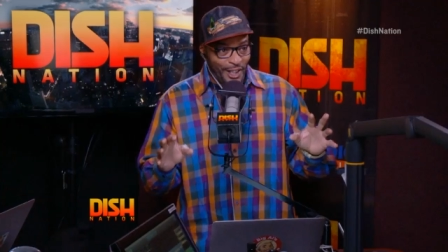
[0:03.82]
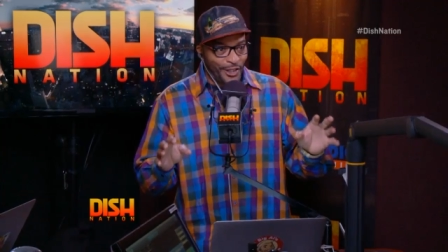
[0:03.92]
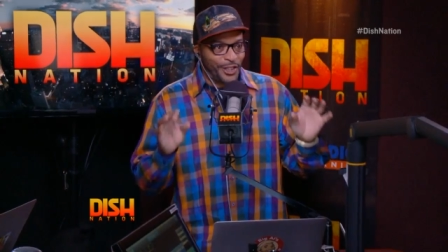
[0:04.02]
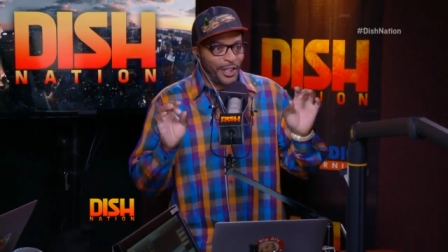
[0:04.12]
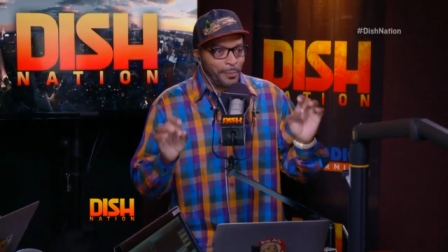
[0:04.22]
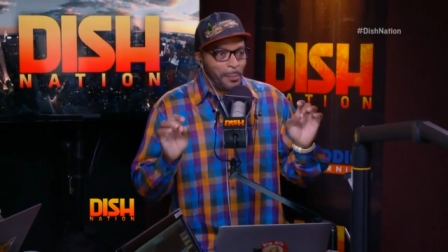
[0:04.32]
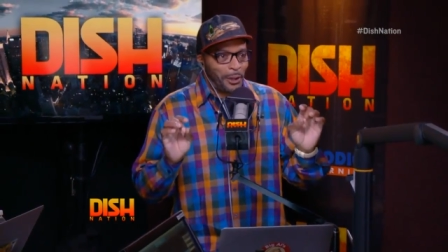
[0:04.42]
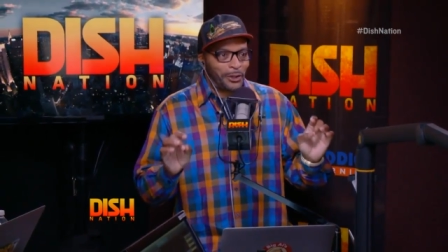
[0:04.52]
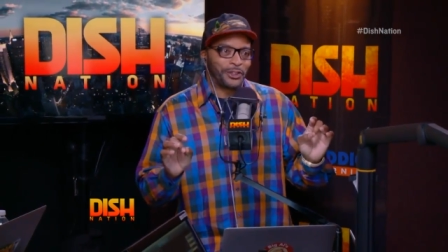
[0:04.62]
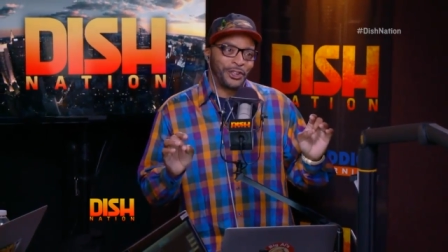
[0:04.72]
y'all. You're going to
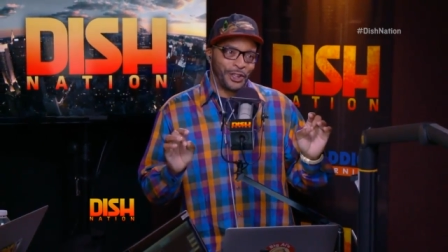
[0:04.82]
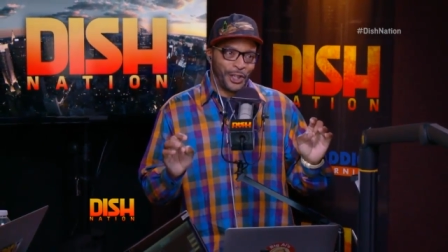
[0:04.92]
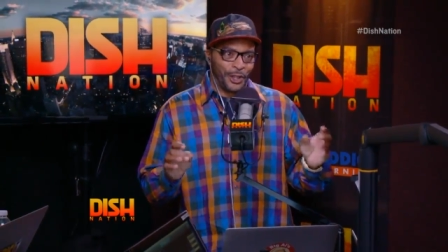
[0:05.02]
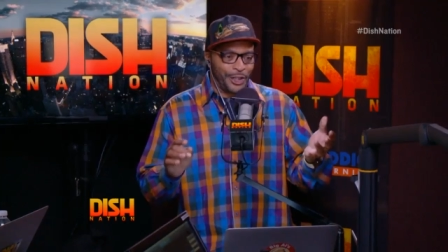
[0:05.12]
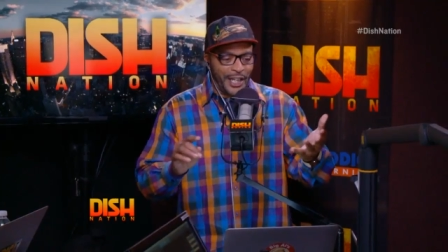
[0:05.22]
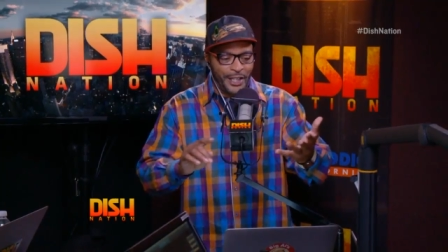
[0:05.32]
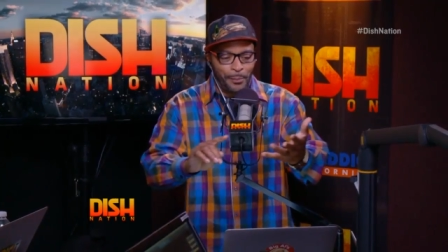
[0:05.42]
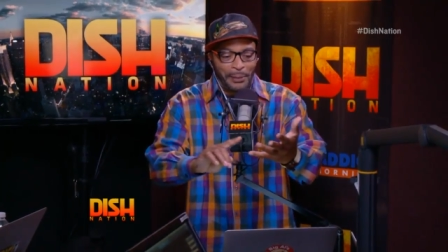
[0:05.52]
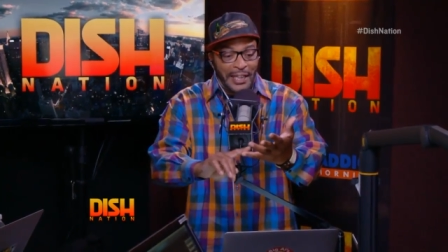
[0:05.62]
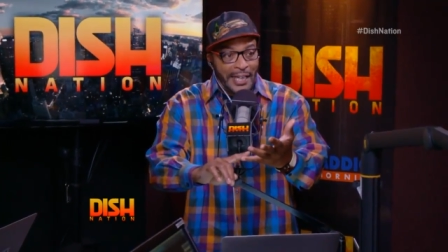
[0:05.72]
propose to your girl. You got your
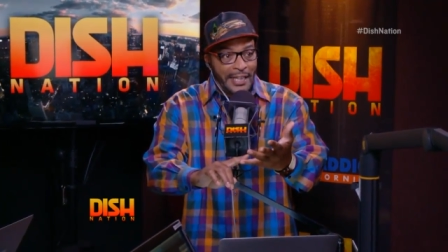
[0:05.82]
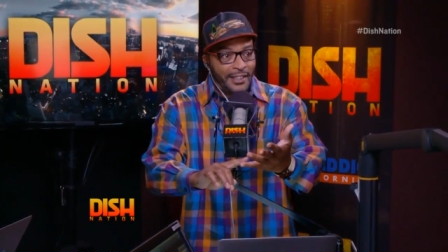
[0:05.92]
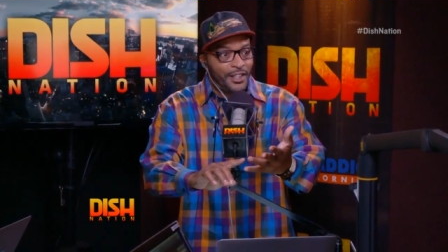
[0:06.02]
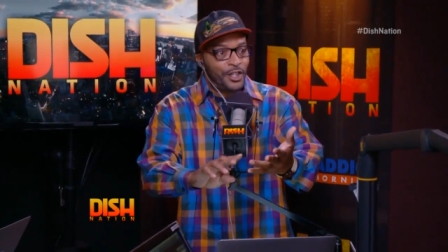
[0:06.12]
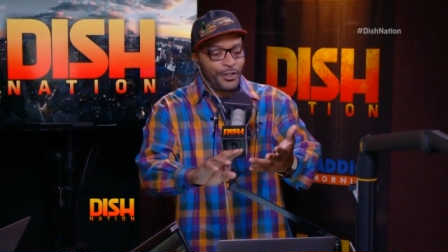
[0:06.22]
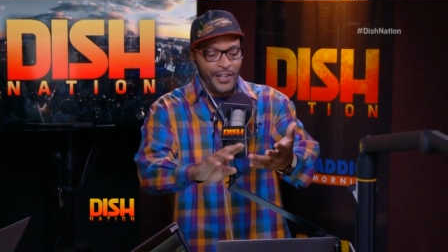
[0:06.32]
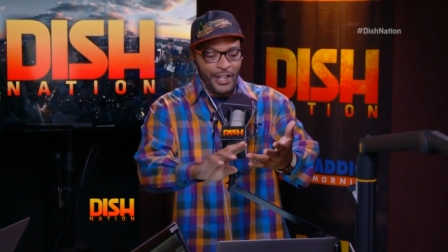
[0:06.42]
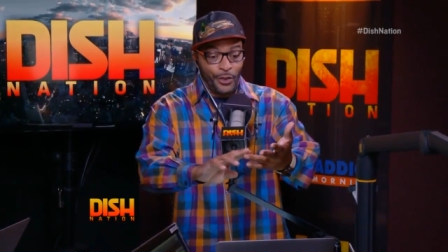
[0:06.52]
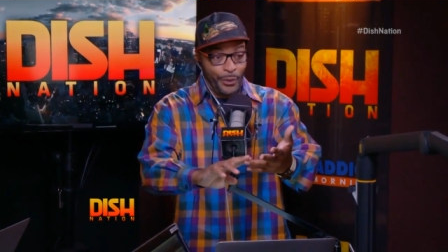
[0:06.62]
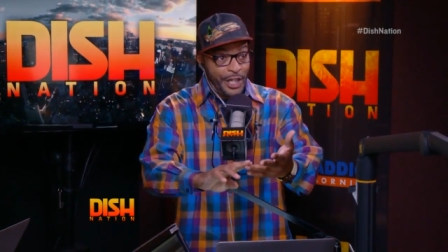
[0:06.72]
plan, you
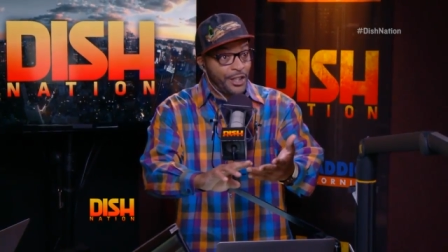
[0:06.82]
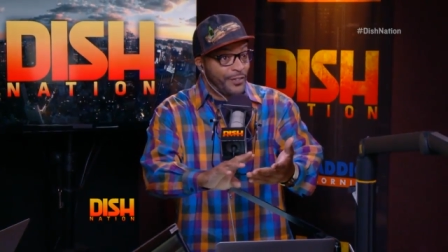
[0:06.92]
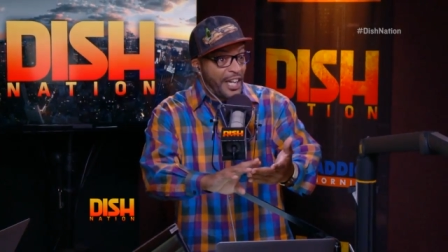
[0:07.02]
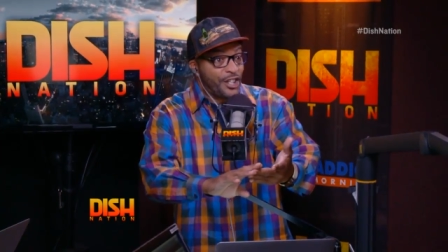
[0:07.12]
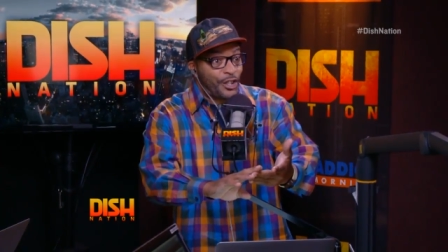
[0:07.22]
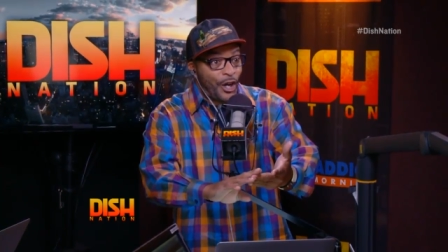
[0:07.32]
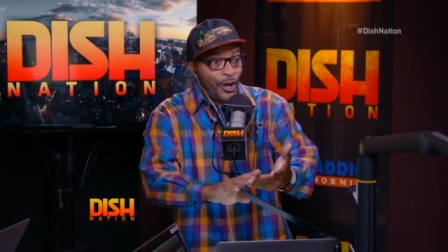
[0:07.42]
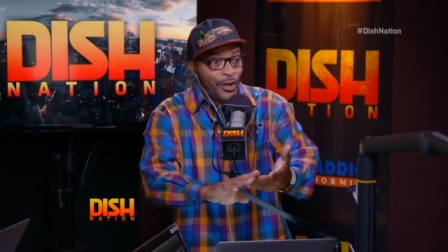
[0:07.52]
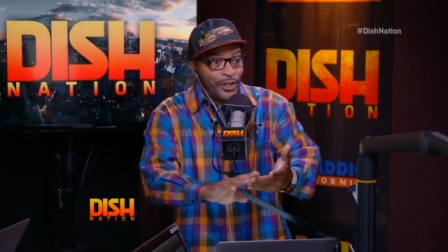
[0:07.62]
got your ring, you got your girl,